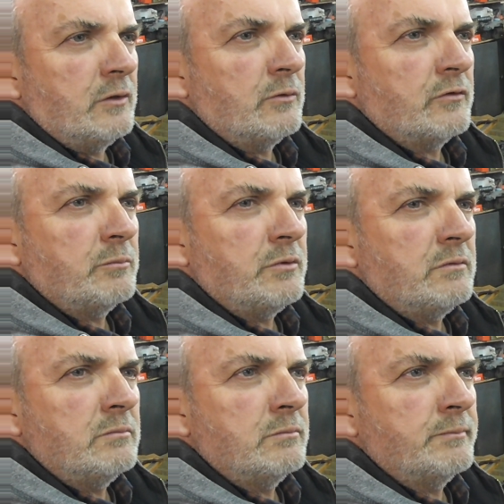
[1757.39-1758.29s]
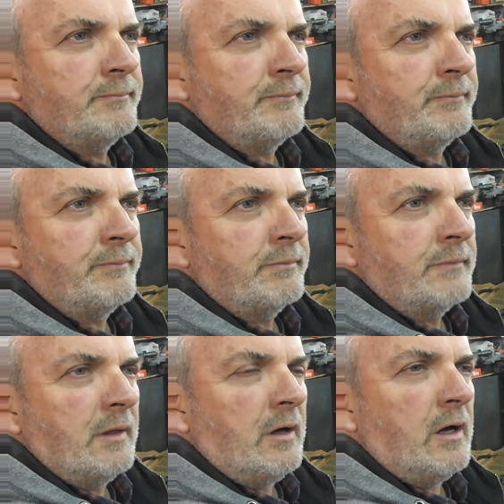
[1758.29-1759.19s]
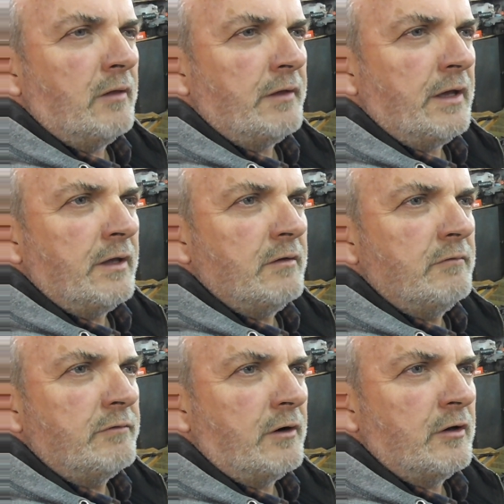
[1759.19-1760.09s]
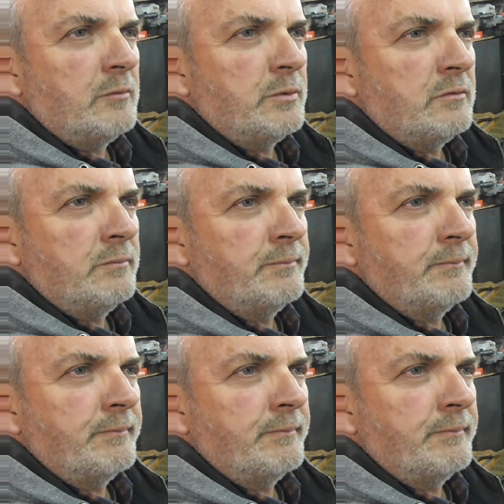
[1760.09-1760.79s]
usable? Are they viable?